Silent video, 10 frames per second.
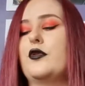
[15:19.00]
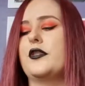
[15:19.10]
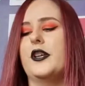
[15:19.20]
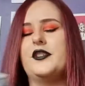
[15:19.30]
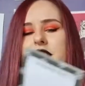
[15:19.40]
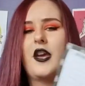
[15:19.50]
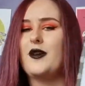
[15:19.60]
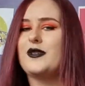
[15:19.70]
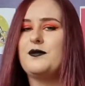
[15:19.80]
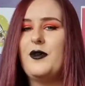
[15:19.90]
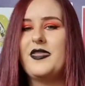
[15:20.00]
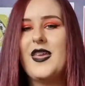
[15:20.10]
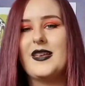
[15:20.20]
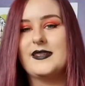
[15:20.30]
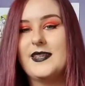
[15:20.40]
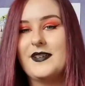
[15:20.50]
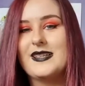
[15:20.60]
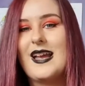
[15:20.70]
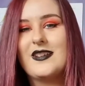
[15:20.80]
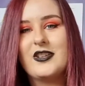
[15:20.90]
Also, to go with this, there is
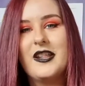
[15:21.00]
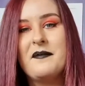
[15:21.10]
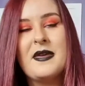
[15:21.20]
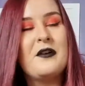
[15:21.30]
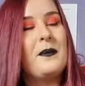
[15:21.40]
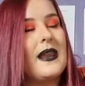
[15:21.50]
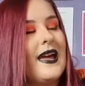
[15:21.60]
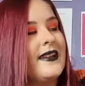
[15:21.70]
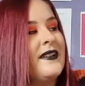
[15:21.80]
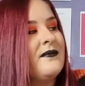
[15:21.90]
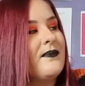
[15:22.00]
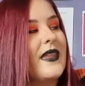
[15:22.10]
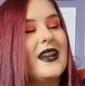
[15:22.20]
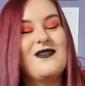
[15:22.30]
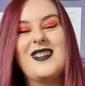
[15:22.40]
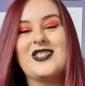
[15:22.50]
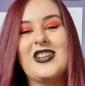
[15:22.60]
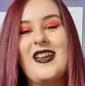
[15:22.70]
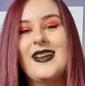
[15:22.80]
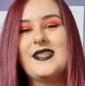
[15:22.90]
actually a meal planner. And
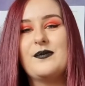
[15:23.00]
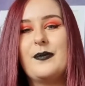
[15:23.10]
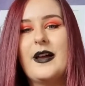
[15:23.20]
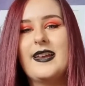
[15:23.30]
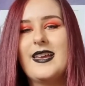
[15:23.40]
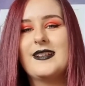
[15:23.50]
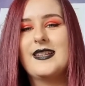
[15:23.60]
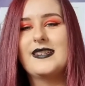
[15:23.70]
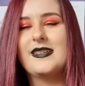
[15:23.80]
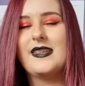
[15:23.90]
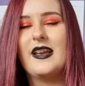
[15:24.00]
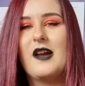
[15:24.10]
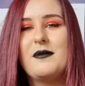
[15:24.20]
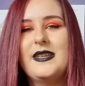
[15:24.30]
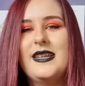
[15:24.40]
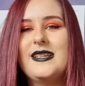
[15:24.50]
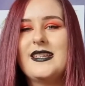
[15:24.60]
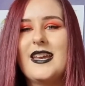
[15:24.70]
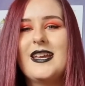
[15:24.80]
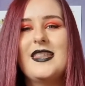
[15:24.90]
originally I didn't buy it because I didn't think I would need
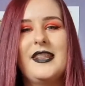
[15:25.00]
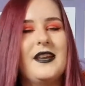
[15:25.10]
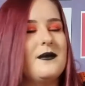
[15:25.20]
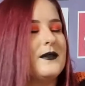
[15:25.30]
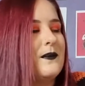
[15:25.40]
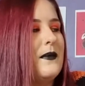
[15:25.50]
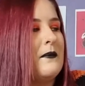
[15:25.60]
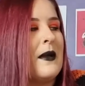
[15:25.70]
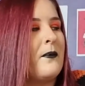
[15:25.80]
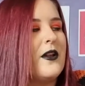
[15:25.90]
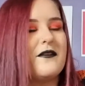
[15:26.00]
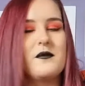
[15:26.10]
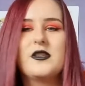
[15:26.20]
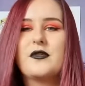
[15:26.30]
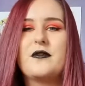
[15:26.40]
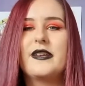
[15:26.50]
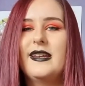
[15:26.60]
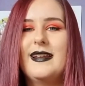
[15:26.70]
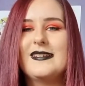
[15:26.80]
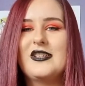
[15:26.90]
it. And then me and my boyfriend were
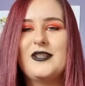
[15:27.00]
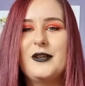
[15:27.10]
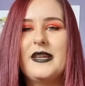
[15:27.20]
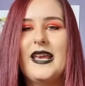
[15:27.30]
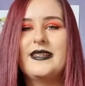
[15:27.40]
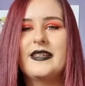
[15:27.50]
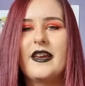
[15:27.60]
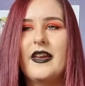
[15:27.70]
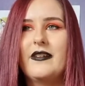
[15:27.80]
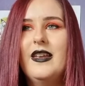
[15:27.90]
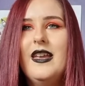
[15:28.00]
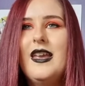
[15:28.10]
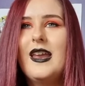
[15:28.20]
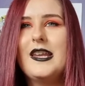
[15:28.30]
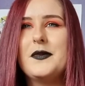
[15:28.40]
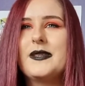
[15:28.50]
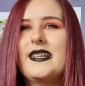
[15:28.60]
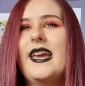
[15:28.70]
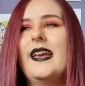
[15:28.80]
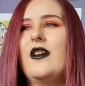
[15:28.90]
talking literally 2 days ago. And he was
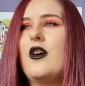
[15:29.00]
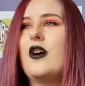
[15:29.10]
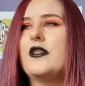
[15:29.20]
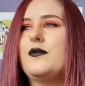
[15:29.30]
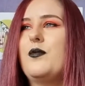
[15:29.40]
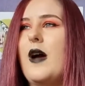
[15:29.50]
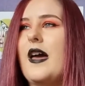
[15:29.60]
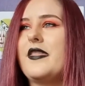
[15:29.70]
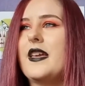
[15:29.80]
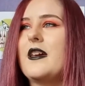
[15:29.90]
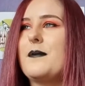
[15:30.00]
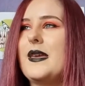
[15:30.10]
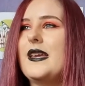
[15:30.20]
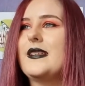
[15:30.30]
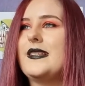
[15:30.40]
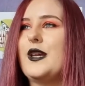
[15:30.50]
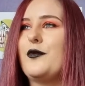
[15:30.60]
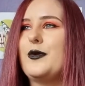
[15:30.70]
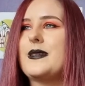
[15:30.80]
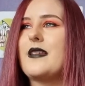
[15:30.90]
saying, oh, I think it'd be easier
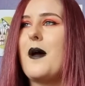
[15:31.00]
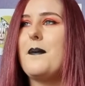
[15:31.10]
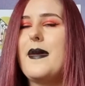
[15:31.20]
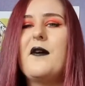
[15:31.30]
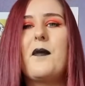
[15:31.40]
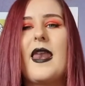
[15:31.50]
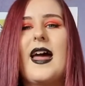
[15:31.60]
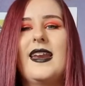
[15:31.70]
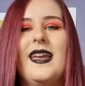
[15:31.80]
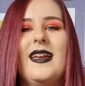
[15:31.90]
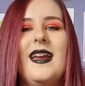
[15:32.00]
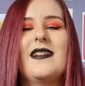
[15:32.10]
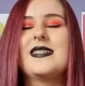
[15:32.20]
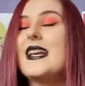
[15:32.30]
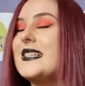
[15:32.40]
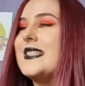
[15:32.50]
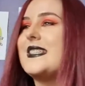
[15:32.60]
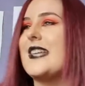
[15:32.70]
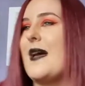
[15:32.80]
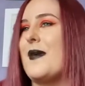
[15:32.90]
if we start meal planning. And I was like,
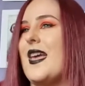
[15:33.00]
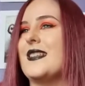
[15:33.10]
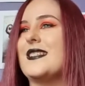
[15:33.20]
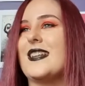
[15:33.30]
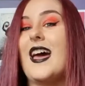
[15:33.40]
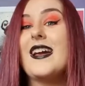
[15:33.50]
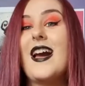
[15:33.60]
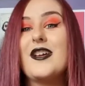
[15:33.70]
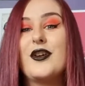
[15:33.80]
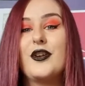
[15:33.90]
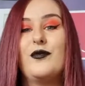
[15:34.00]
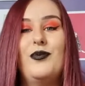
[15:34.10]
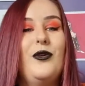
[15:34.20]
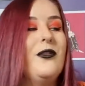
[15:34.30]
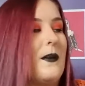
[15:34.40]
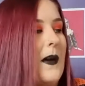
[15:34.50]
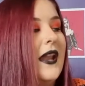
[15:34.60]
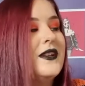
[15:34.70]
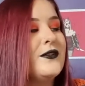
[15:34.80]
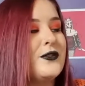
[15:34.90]
damn it. Like, I could have bought the
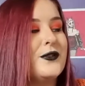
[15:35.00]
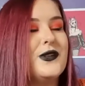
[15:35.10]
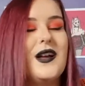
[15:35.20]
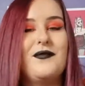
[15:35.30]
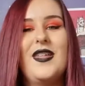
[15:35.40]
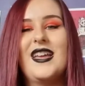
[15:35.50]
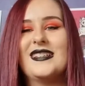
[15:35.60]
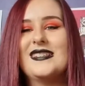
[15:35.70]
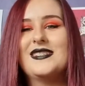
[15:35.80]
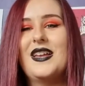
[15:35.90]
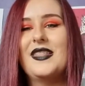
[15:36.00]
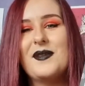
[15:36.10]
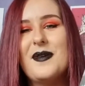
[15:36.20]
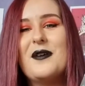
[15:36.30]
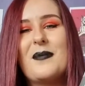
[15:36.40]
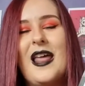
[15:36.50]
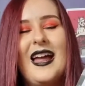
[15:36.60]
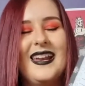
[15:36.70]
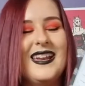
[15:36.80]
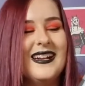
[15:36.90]
bundle of this and the meal
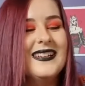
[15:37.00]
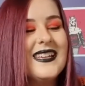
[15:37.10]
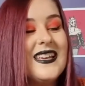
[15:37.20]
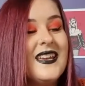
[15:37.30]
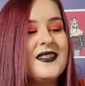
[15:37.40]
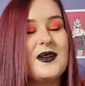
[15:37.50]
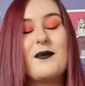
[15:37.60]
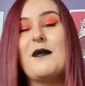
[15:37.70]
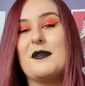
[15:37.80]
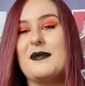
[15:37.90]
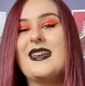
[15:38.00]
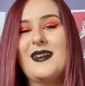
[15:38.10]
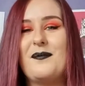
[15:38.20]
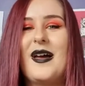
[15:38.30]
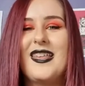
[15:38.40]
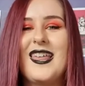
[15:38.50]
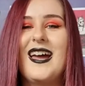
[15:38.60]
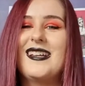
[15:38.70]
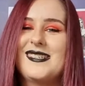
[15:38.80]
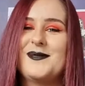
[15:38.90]
planner. So I'm probably going to buy
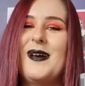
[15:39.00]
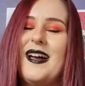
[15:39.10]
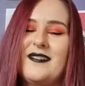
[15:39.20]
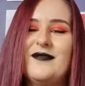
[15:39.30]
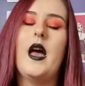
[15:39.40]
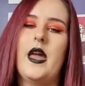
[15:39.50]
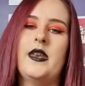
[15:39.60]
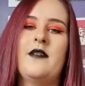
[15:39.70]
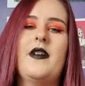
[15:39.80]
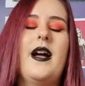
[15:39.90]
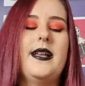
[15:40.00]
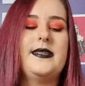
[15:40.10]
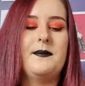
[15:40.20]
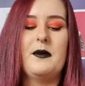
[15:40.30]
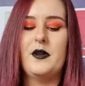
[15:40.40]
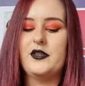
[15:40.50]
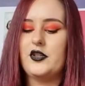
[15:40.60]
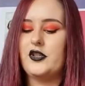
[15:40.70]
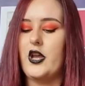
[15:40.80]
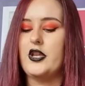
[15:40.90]
that as well. Another item I want
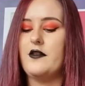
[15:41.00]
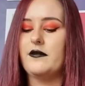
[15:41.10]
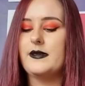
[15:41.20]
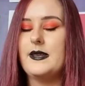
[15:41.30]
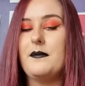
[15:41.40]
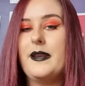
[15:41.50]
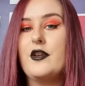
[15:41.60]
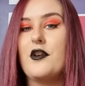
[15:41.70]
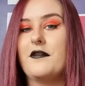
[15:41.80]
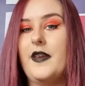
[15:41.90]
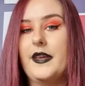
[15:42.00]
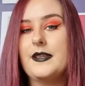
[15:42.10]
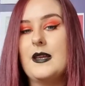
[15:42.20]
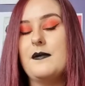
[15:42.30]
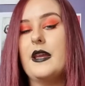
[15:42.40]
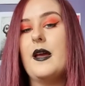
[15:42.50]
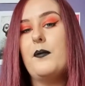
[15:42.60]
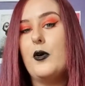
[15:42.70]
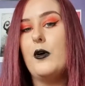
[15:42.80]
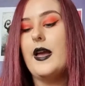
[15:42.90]
to show you from Simply Gothic is something I
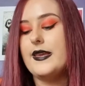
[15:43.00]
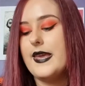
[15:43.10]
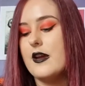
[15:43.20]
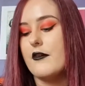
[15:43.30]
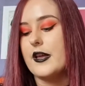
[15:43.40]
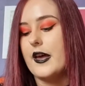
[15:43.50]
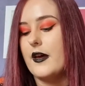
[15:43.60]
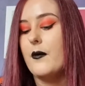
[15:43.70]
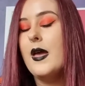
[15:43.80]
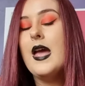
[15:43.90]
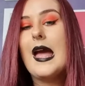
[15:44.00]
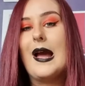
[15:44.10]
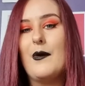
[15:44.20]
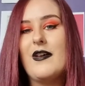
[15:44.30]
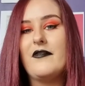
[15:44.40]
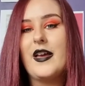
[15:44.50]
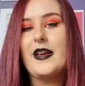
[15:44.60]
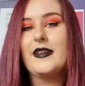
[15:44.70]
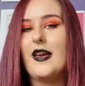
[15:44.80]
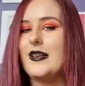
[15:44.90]
bought a year ago. However,
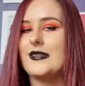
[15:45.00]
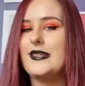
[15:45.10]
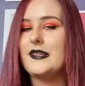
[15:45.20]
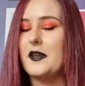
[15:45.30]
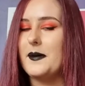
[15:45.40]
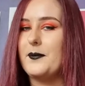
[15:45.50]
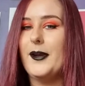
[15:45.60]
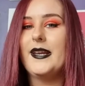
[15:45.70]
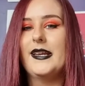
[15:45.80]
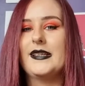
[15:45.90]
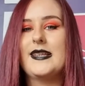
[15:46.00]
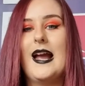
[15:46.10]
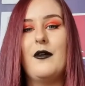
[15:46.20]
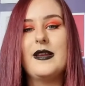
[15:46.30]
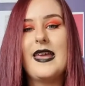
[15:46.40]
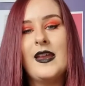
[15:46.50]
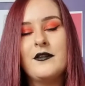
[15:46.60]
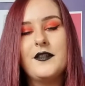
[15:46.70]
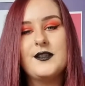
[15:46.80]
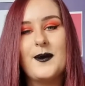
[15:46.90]
Cassidy's going to be bringing this out
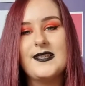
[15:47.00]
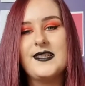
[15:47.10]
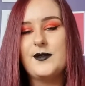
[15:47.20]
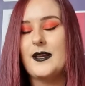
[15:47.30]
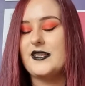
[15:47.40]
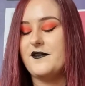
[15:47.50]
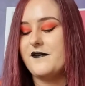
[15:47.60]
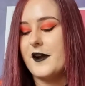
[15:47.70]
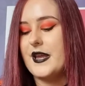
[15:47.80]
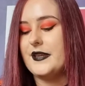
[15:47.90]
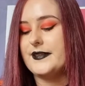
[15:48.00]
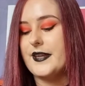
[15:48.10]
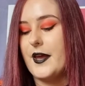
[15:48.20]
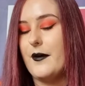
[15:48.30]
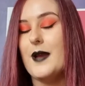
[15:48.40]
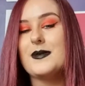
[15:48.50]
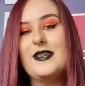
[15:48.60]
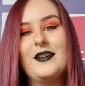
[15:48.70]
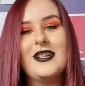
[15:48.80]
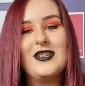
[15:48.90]
again for 2023, so I'm
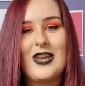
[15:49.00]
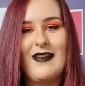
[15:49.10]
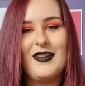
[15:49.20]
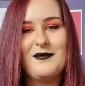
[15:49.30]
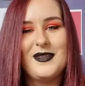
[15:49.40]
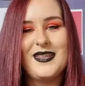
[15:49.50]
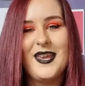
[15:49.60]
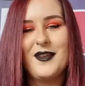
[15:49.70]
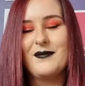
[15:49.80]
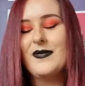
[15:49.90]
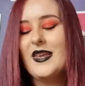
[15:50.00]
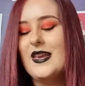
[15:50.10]
still going to share it with you.